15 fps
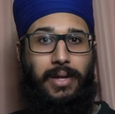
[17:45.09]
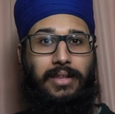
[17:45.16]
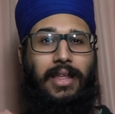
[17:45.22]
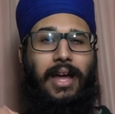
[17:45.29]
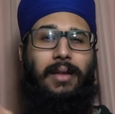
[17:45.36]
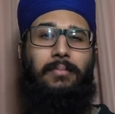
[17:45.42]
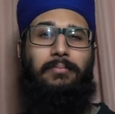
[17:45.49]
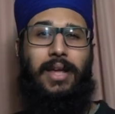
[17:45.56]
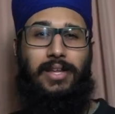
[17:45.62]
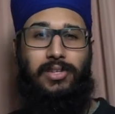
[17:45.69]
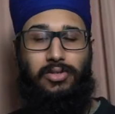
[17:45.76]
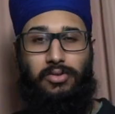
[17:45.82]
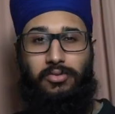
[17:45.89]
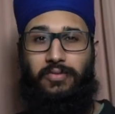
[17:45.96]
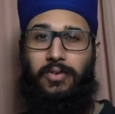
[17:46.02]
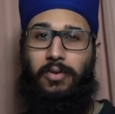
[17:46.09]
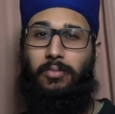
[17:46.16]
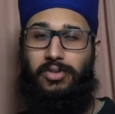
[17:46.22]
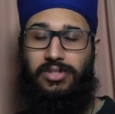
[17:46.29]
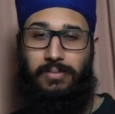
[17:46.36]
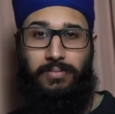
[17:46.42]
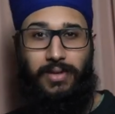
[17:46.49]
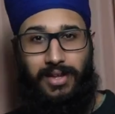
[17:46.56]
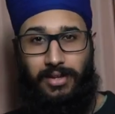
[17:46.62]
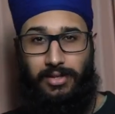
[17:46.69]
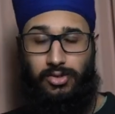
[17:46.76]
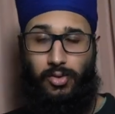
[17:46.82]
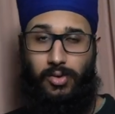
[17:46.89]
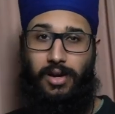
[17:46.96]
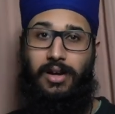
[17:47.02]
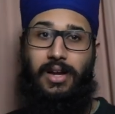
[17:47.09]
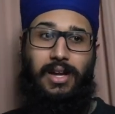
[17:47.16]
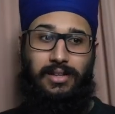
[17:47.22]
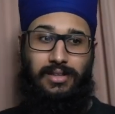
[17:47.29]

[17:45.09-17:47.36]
and that makes you feel more sympathetic to her.